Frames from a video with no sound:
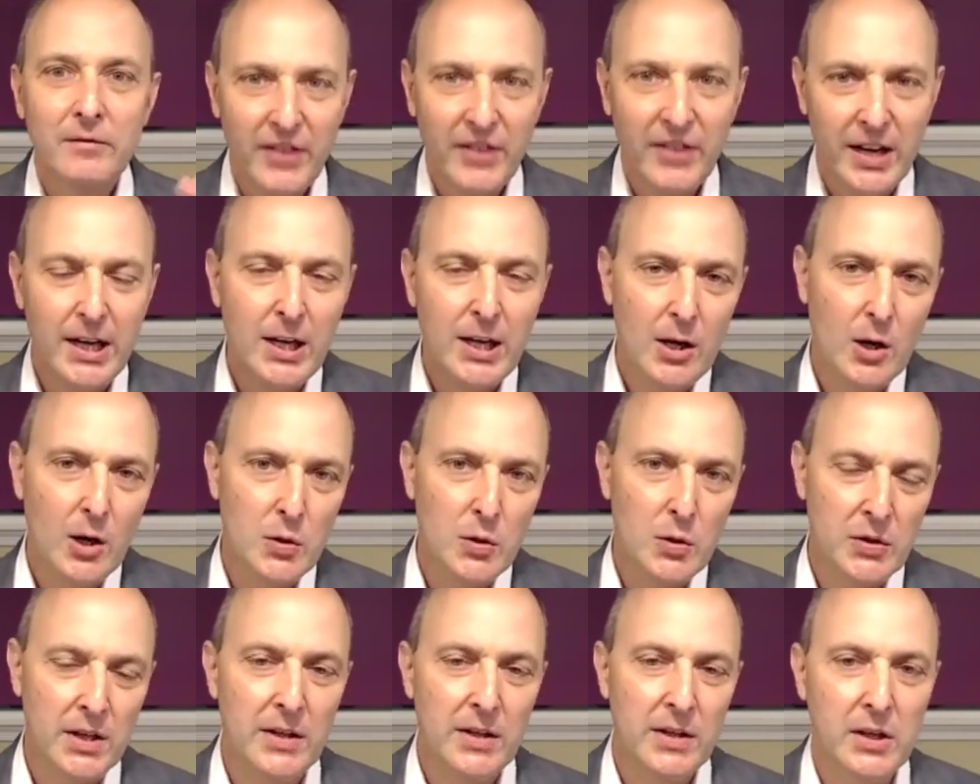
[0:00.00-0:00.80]

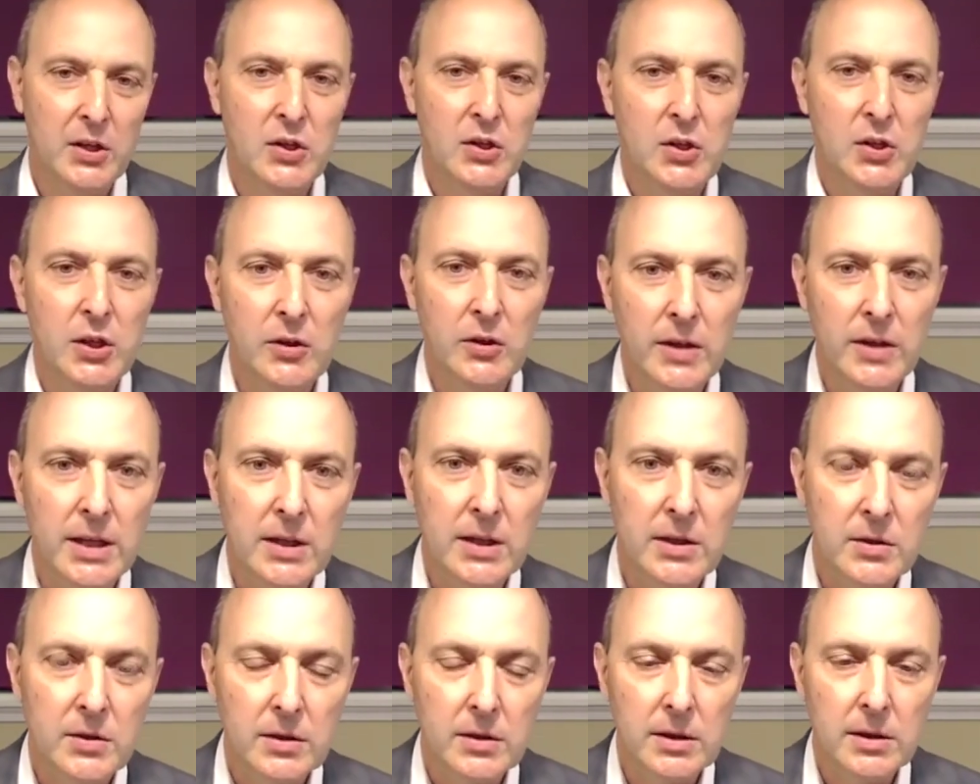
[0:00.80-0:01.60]
videos in this
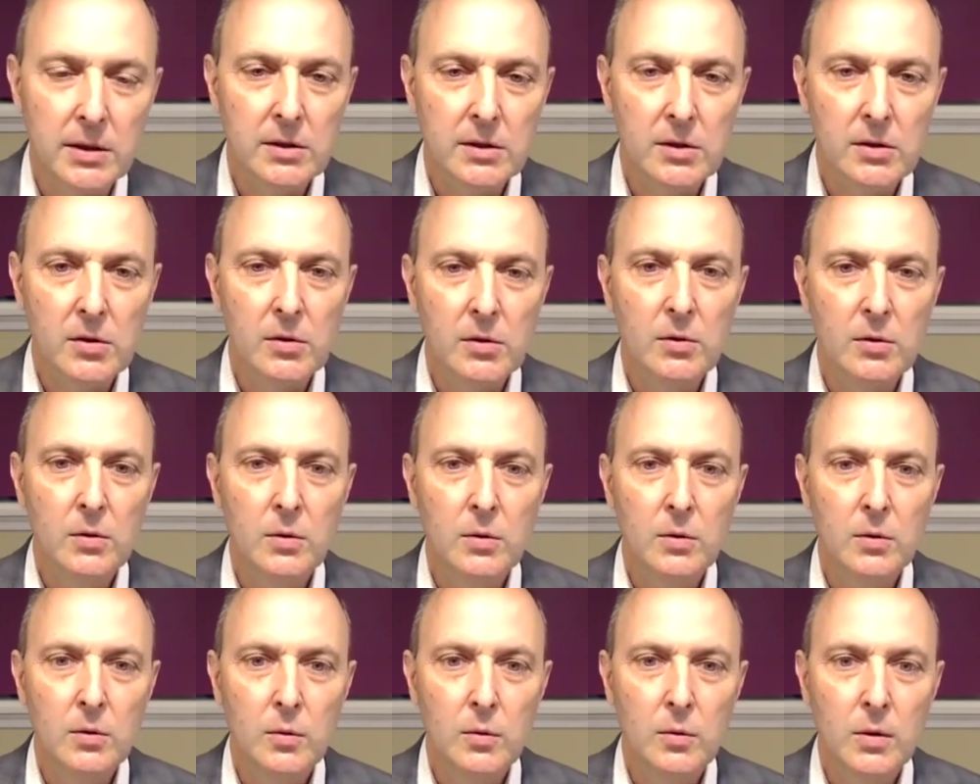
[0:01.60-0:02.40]
series
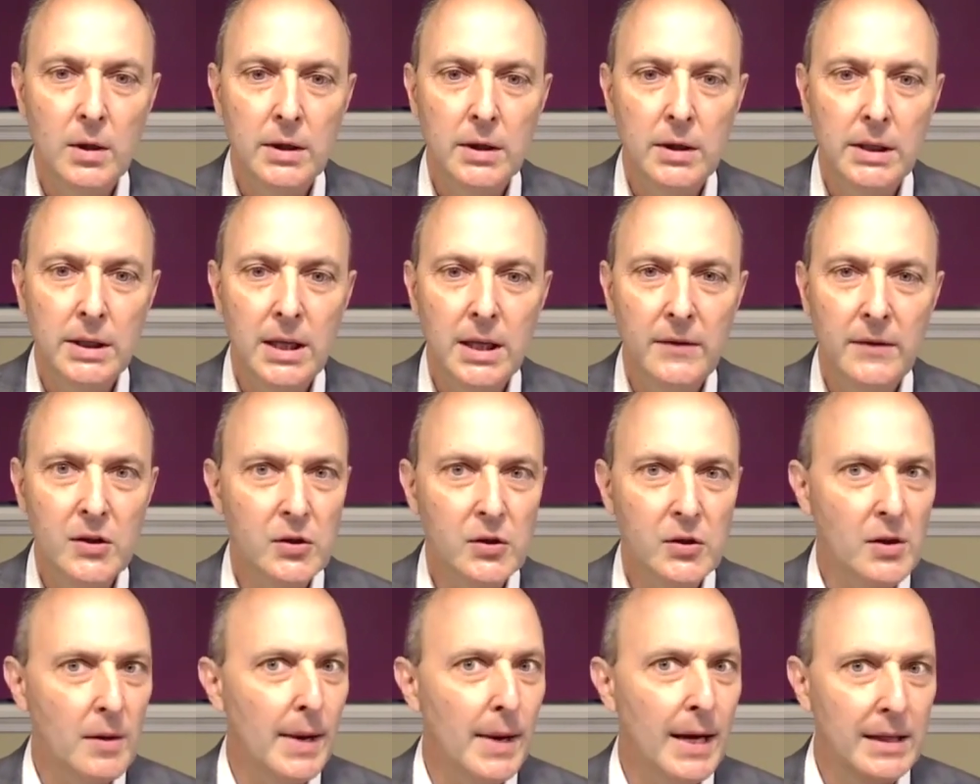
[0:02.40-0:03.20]
to give you
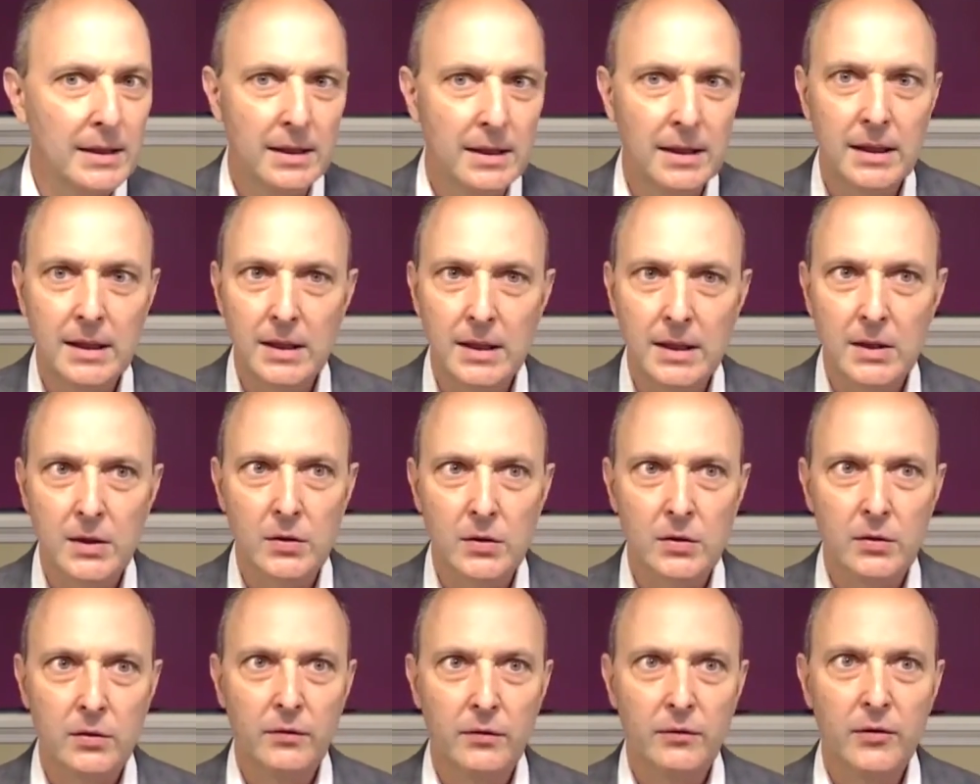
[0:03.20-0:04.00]
some
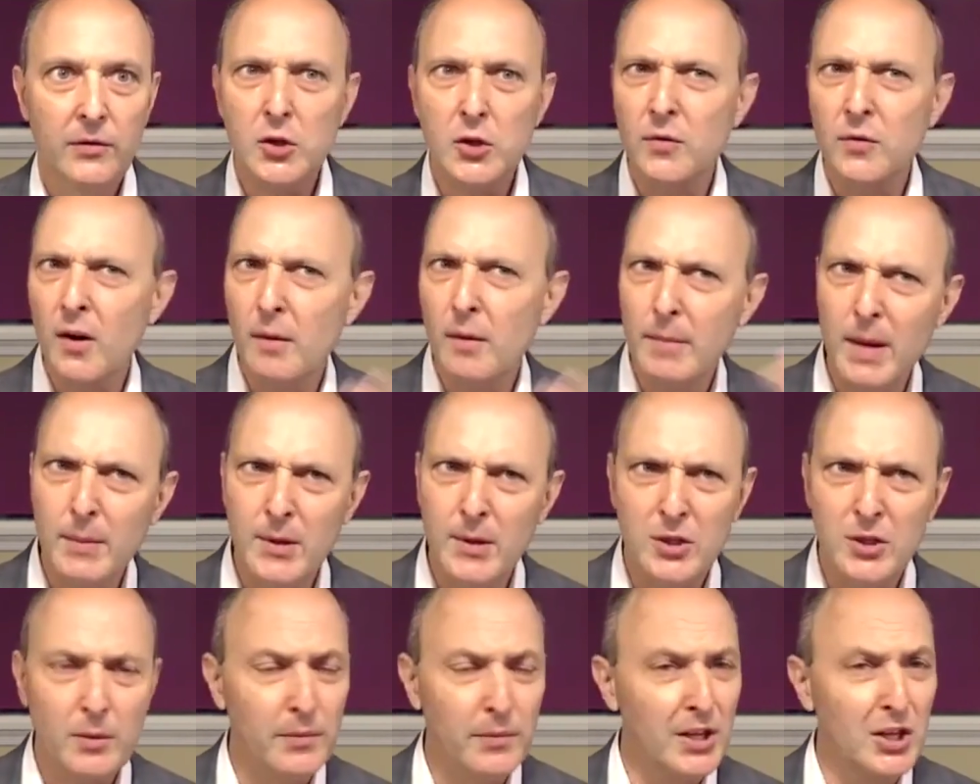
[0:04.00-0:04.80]
ideas. First of all,
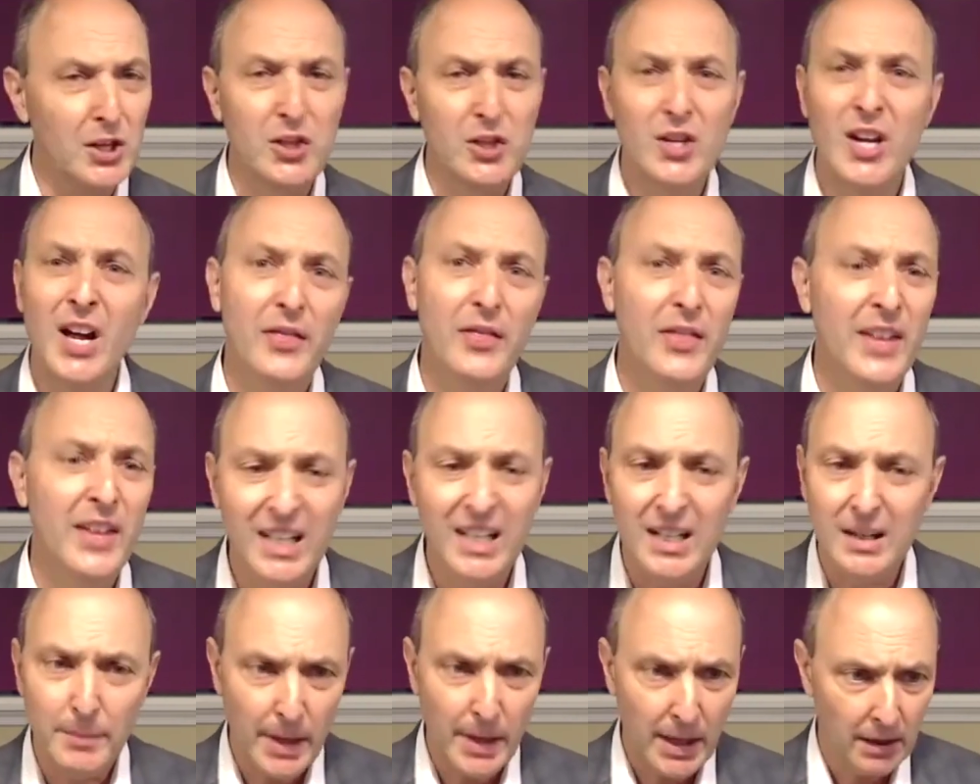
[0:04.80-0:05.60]
maybe some things you're not
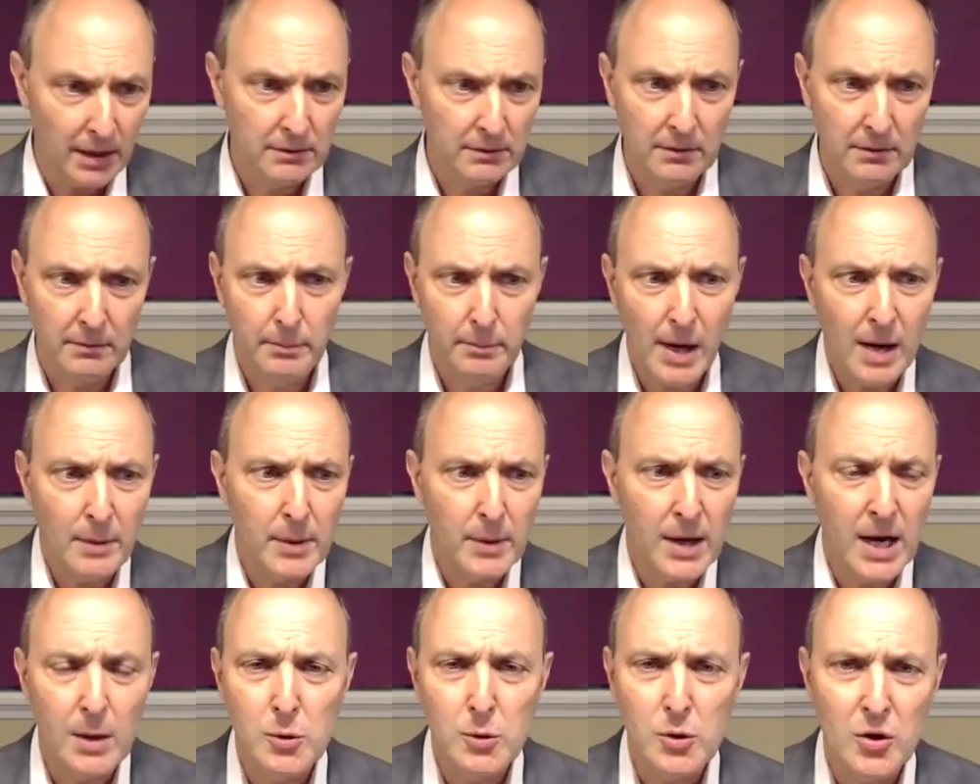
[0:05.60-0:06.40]
thinking about. Bob
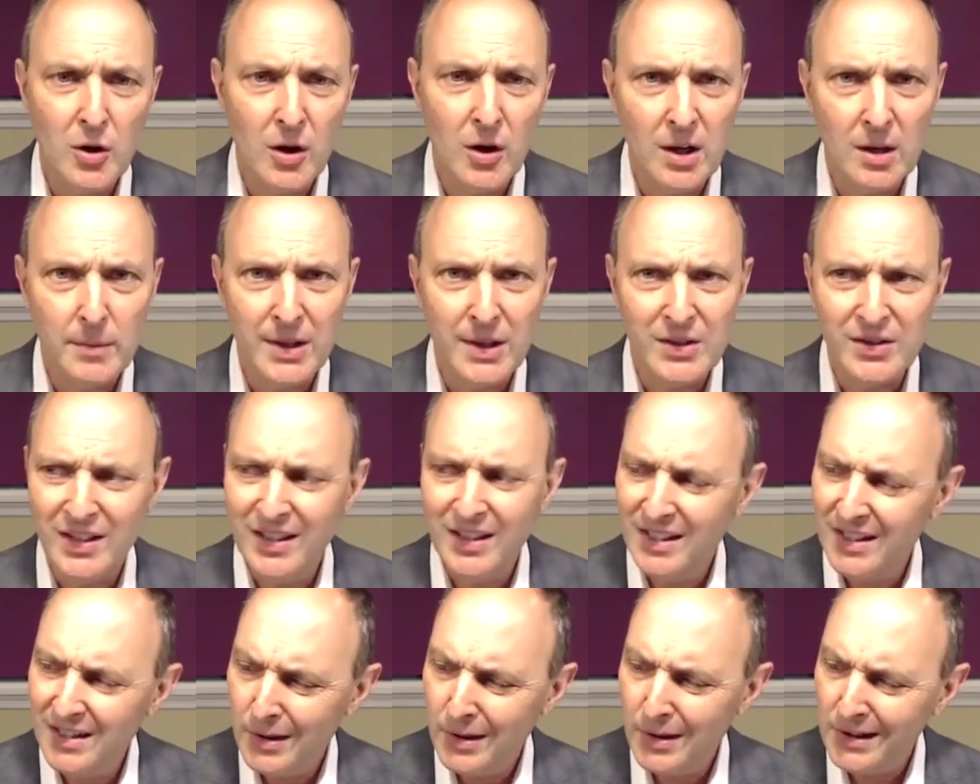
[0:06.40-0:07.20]
and I were talking about, it's
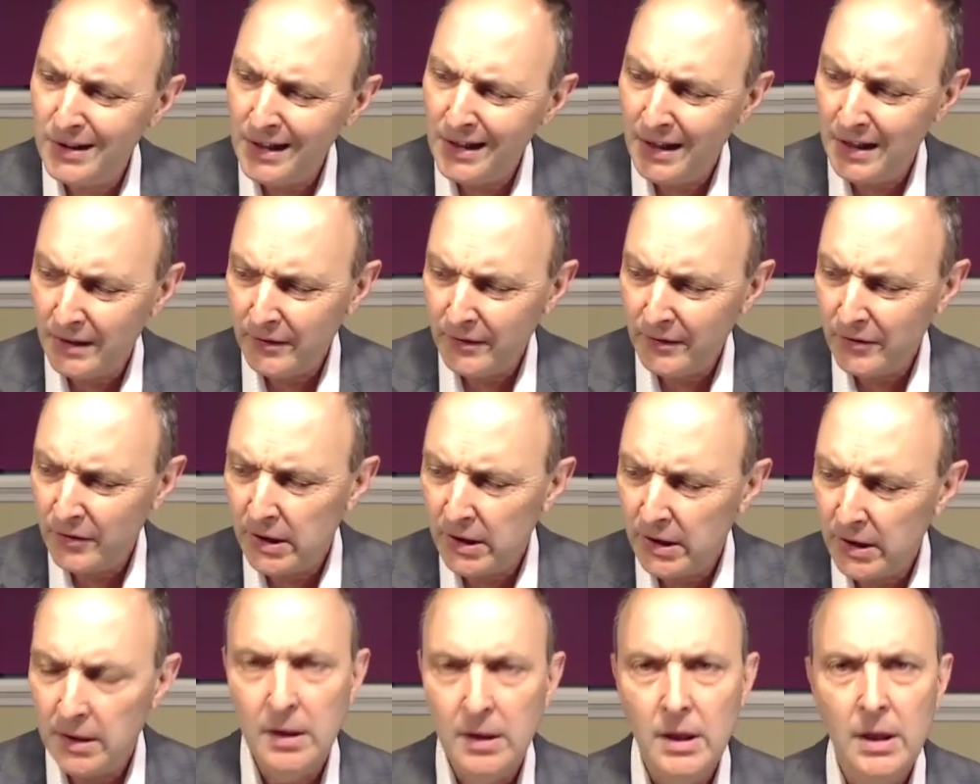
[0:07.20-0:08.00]
like, you know what? Yeah, I never
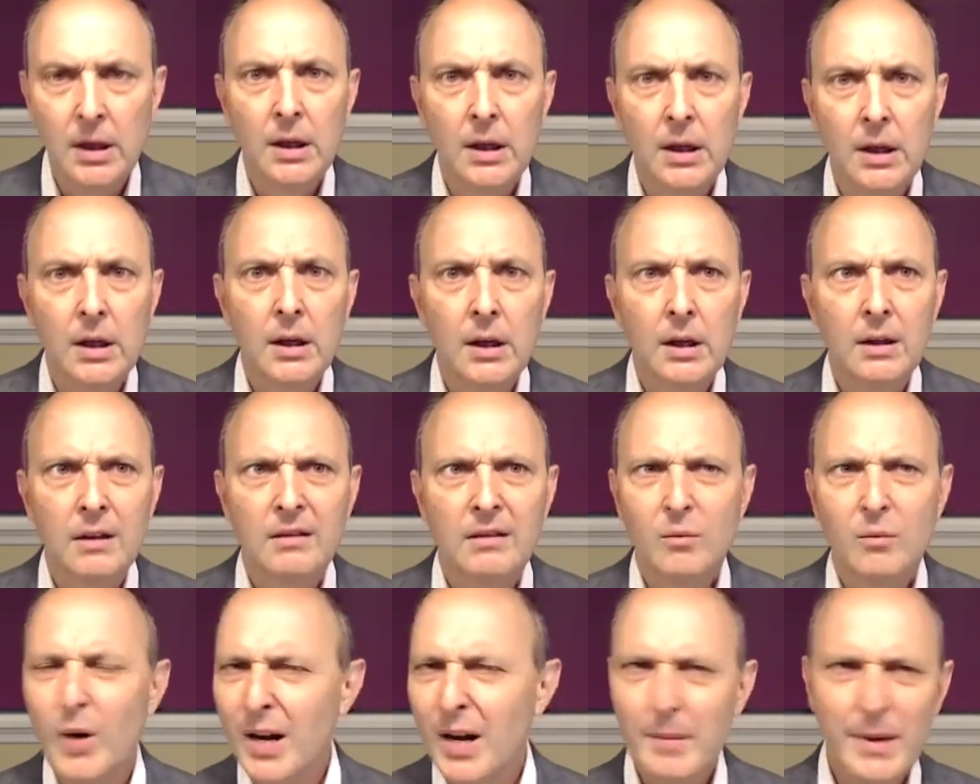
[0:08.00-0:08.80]
really,
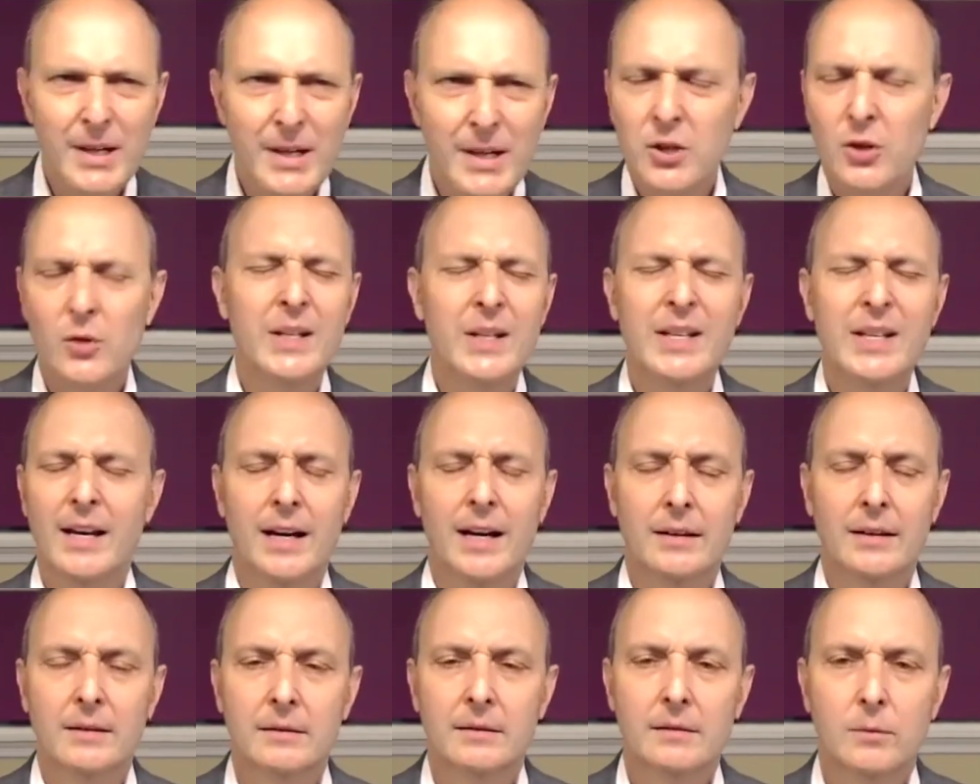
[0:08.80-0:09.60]
why am I doing
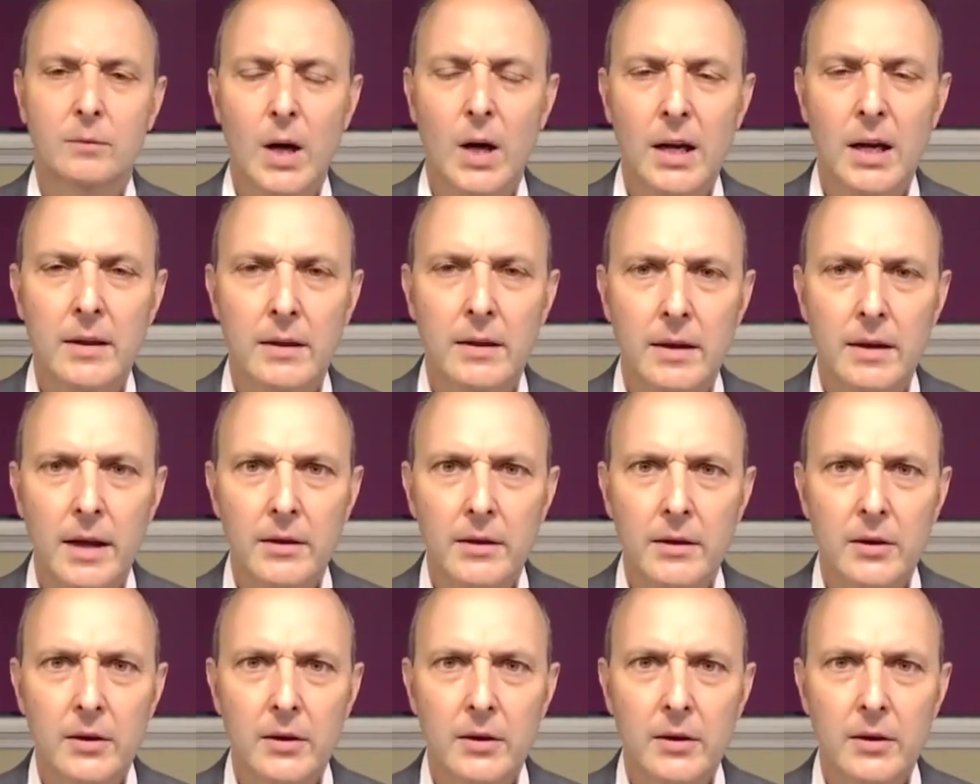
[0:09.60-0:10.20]
that? Why?